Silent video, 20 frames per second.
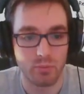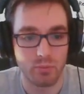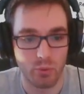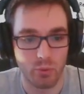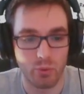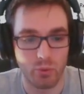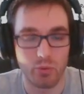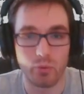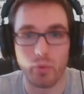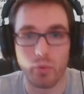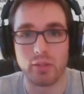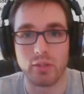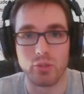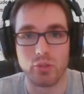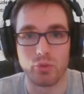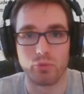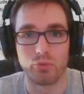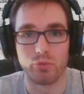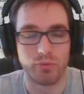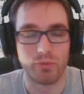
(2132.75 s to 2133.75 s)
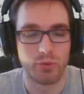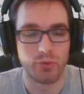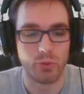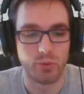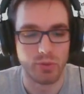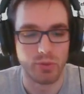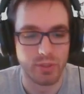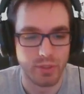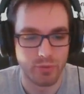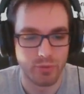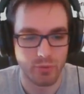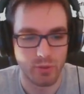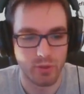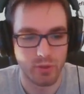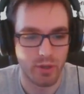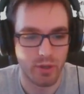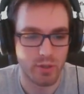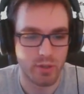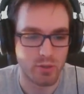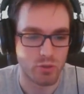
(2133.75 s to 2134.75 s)
We're going to write this over a few different
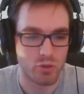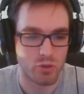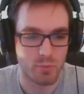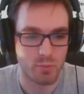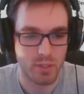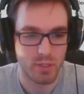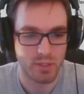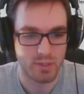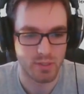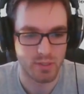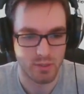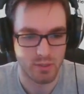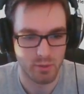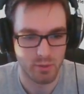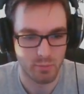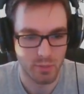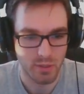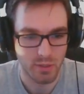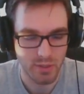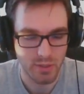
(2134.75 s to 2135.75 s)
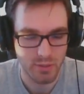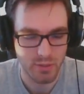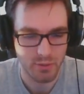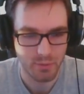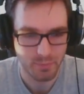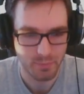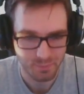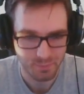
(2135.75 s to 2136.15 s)
lines, just makes things a little bit easier.